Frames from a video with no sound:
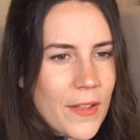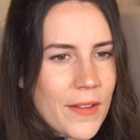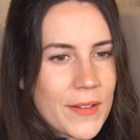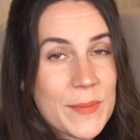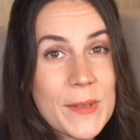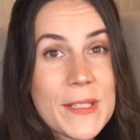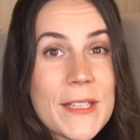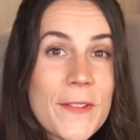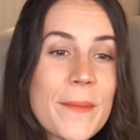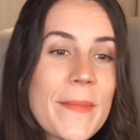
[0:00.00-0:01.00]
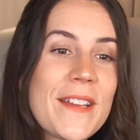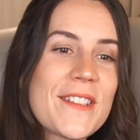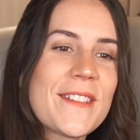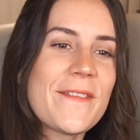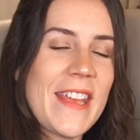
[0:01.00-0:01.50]
thought a specific
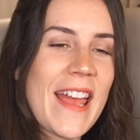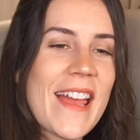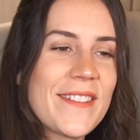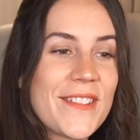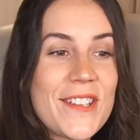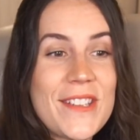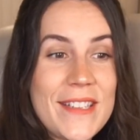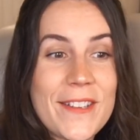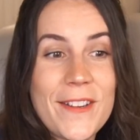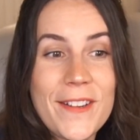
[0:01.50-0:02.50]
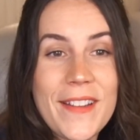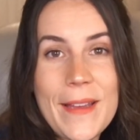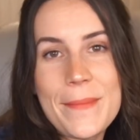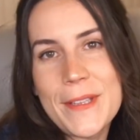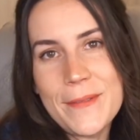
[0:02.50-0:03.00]
mention of Yen and what she's
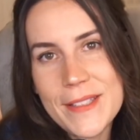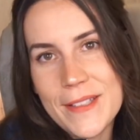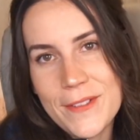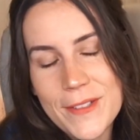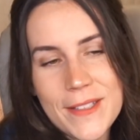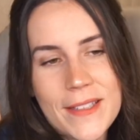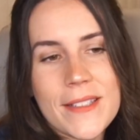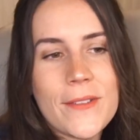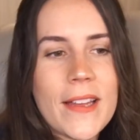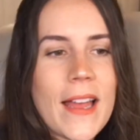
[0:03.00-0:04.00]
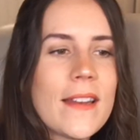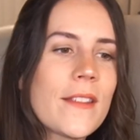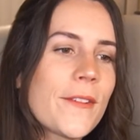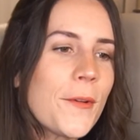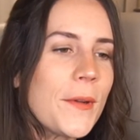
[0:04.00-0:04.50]
currently up to was interesting, so I had to
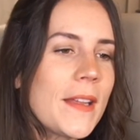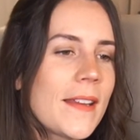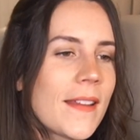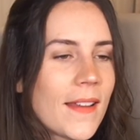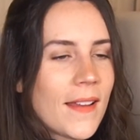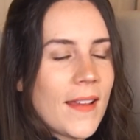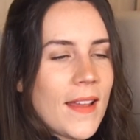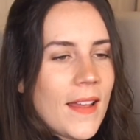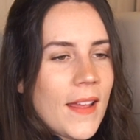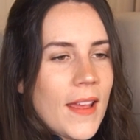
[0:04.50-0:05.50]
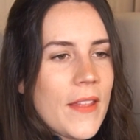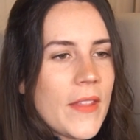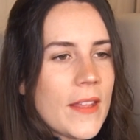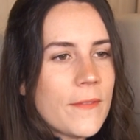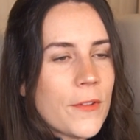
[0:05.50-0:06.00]
throw it in.
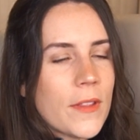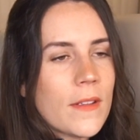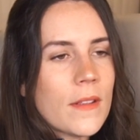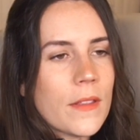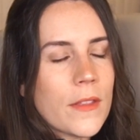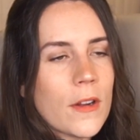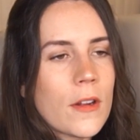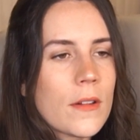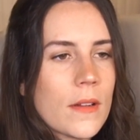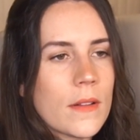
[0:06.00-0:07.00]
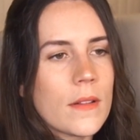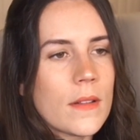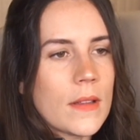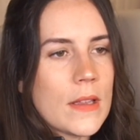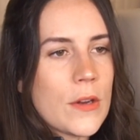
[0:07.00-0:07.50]
And then for the third
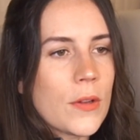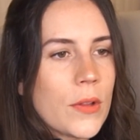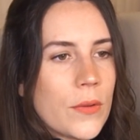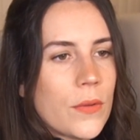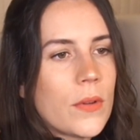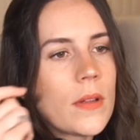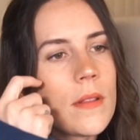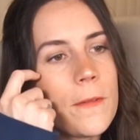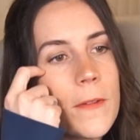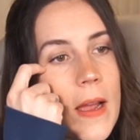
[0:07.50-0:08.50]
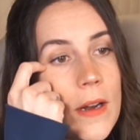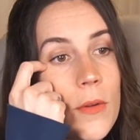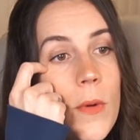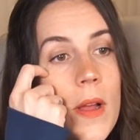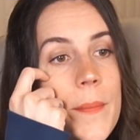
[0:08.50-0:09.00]
interlude, the
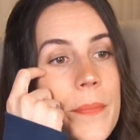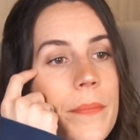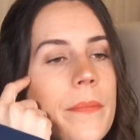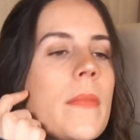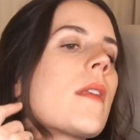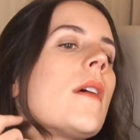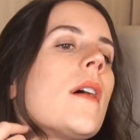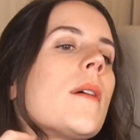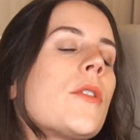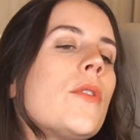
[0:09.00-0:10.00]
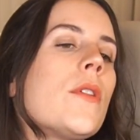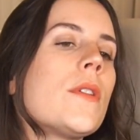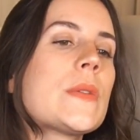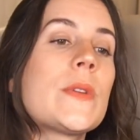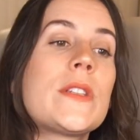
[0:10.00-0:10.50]
final one,
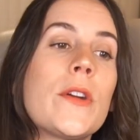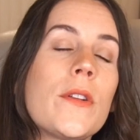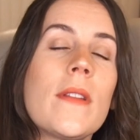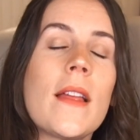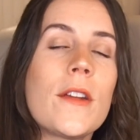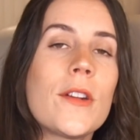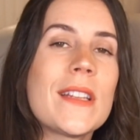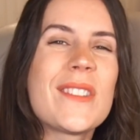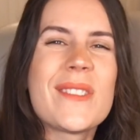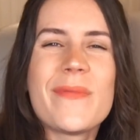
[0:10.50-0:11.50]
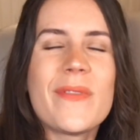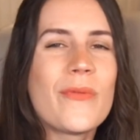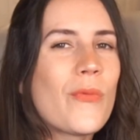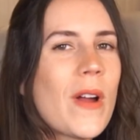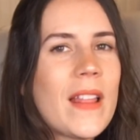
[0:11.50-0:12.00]
Coral's return letter. It's
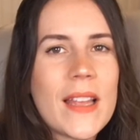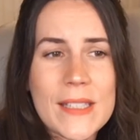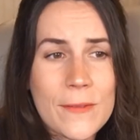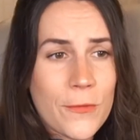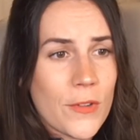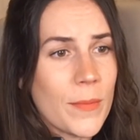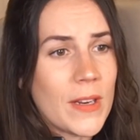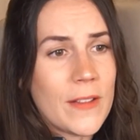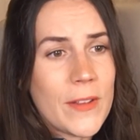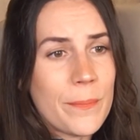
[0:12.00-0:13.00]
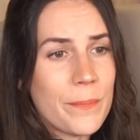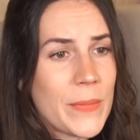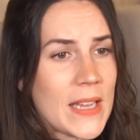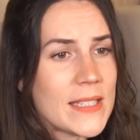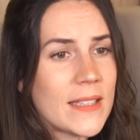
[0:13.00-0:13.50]
way less informative. It
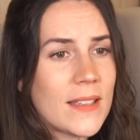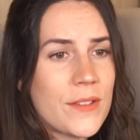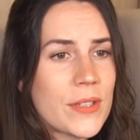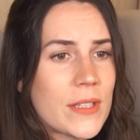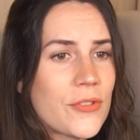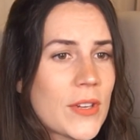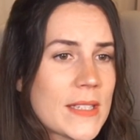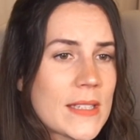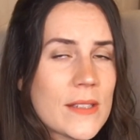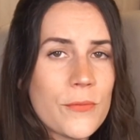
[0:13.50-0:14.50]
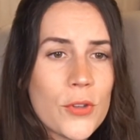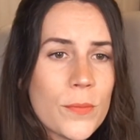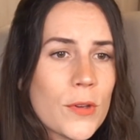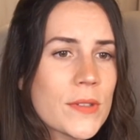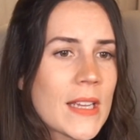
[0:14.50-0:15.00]
basically just addresses the
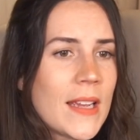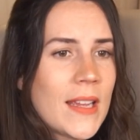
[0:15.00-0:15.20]
rumors.